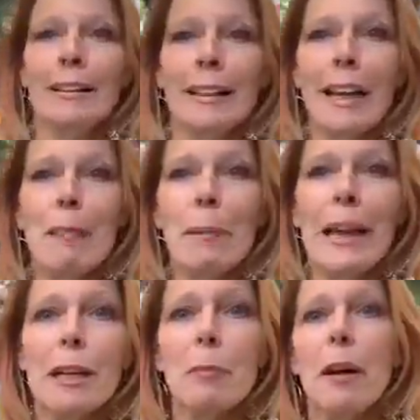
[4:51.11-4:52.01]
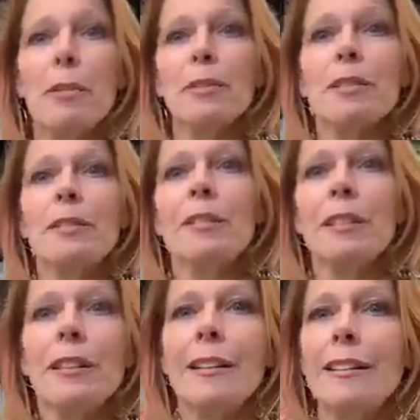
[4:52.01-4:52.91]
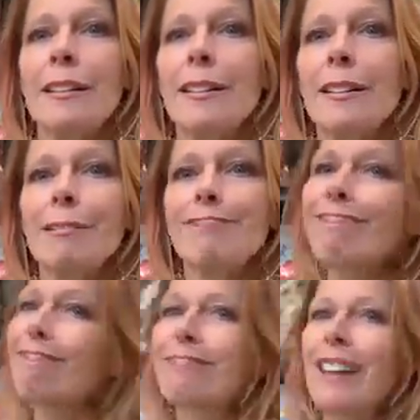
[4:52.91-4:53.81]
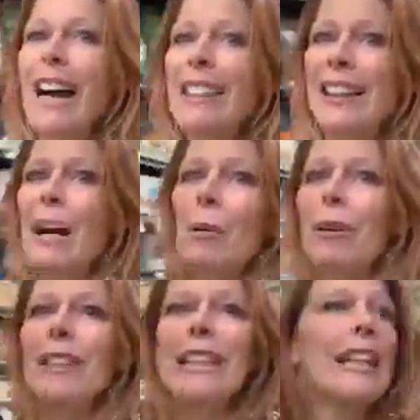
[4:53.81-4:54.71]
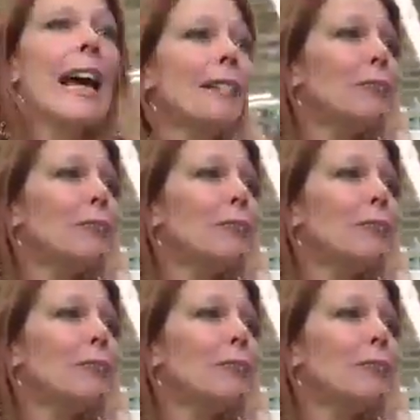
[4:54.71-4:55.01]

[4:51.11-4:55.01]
they have Panda Puffs. I think I would have eaten that.